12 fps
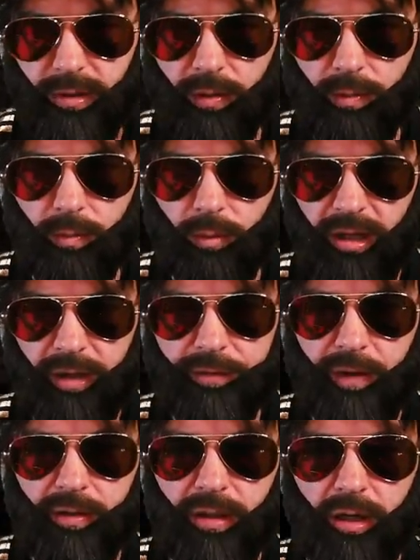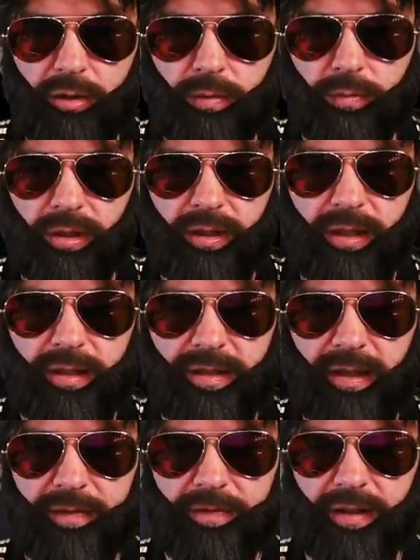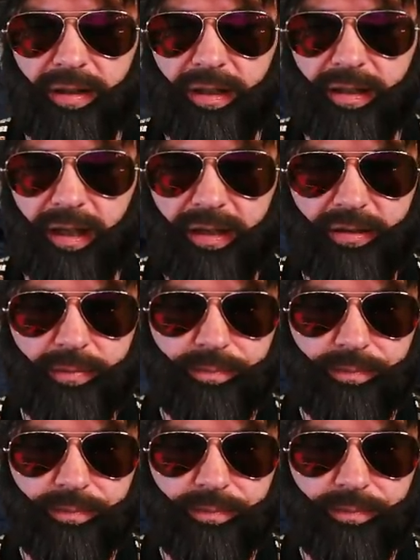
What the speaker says: What I found out, what it definitely does.